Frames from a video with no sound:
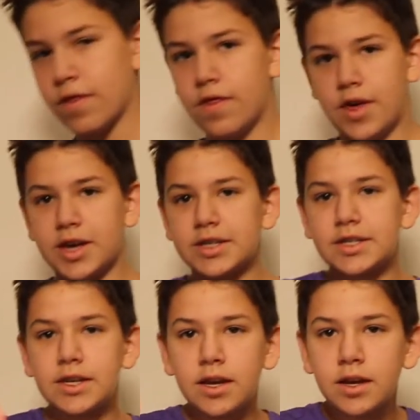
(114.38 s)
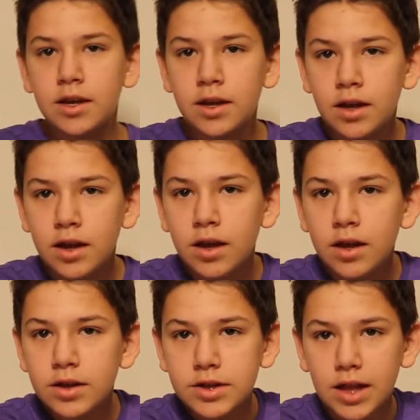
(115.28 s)
this
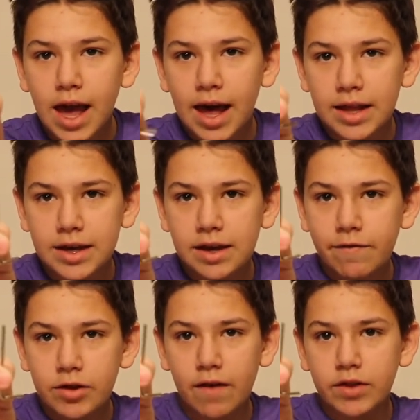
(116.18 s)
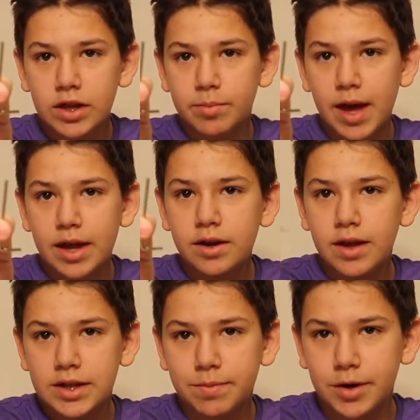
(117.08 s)
little Allen key for leveling the bed.
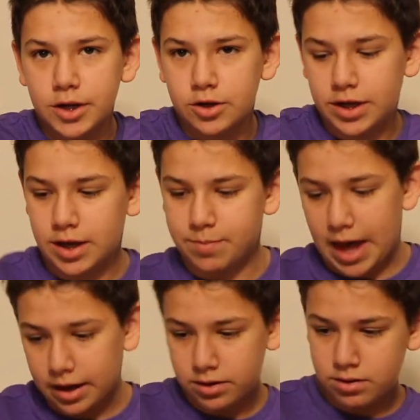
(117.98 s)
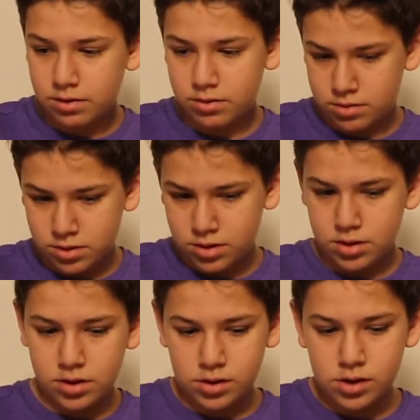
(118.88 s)
That's pretty good. Keep that.
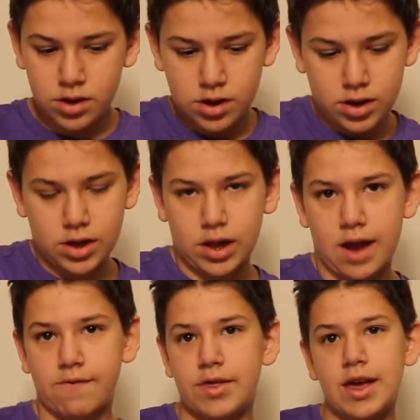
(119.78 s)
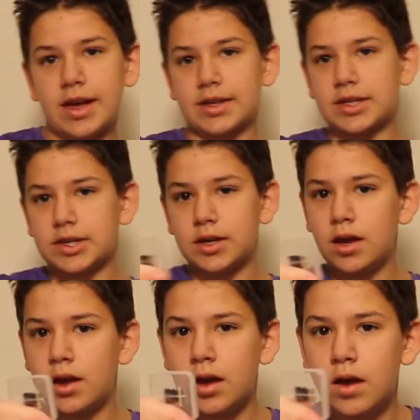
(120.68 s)
You'll have this
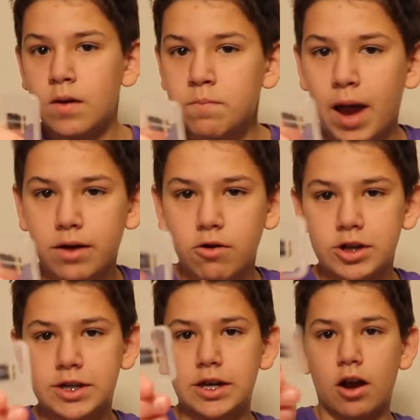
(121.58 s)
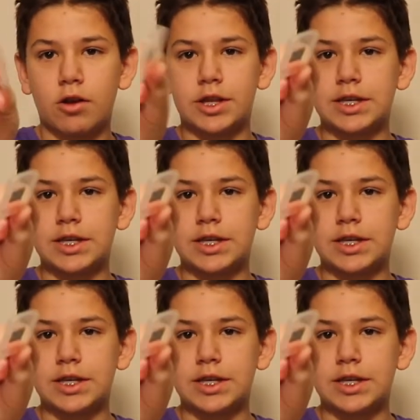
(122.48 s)
micro SD card.